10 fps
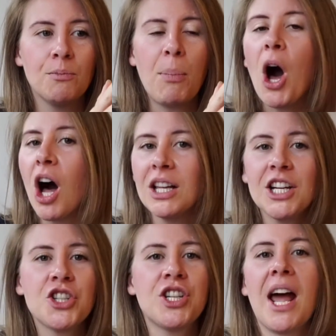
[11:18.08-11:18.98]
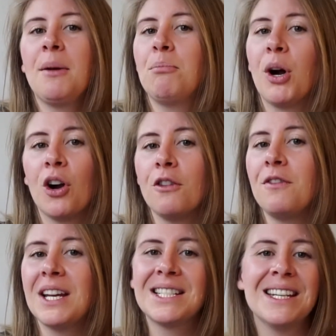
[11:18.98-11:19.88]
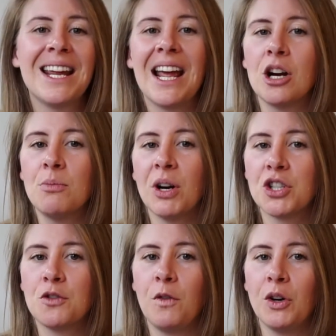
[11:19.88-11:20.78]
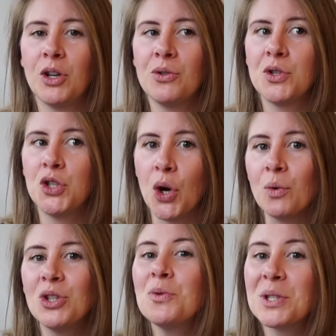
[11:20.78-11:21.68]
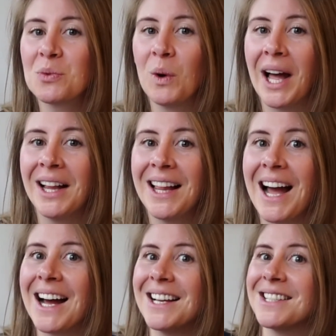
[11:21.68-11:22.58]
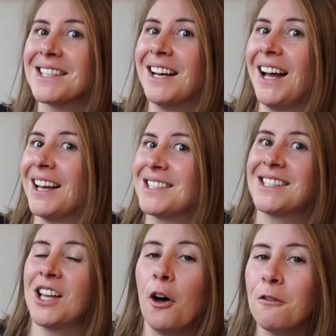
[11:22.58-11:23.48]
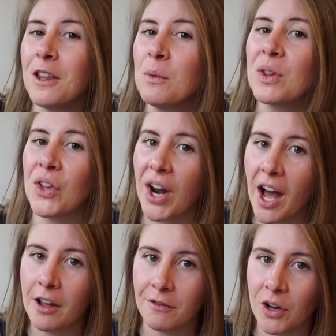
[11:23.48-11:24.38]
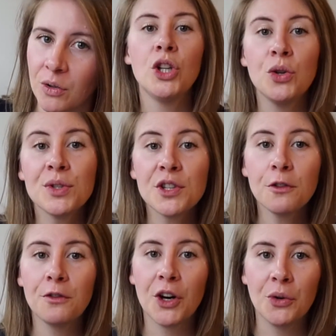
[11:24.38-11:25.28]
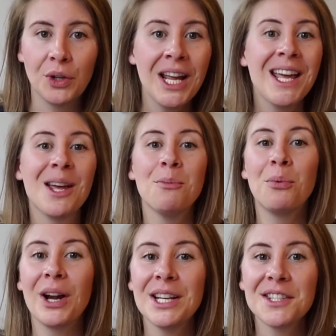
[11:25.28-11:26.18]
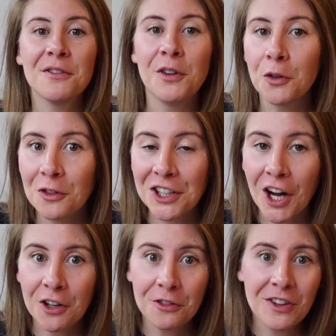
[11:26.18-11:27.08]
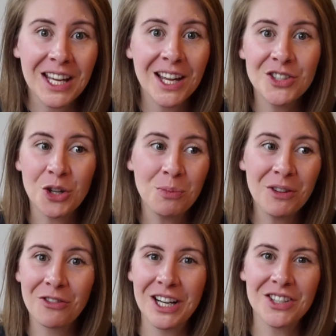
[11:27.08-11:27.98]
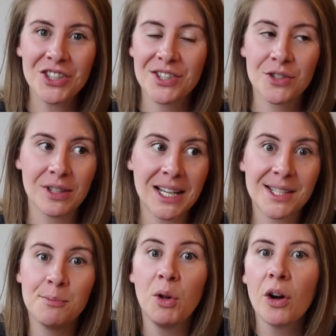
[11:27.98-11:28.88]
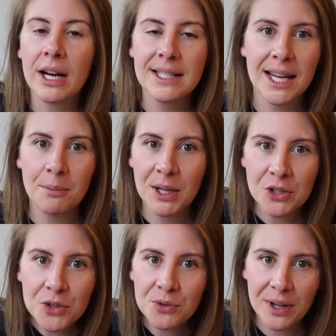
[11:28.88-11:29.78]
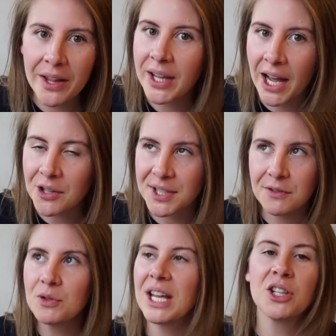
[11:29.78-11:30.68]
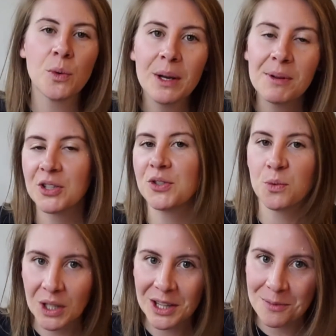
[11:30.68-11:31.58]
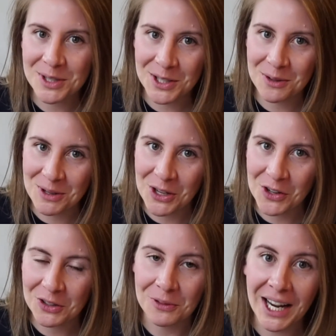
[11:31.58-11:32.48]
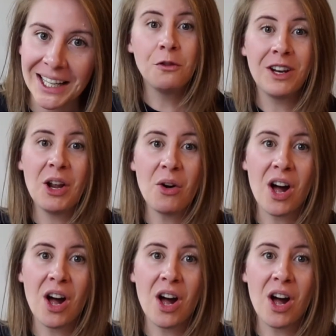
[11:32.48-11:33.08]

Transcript: polished and perfect and airbrushed photos don't do as well as a selfie with an iPhone. Use your phone, embrace phone photography, and don't be afraid to just explore and take pictures around the house. If you take 20 pictures, one of them is gonna be good, right? Video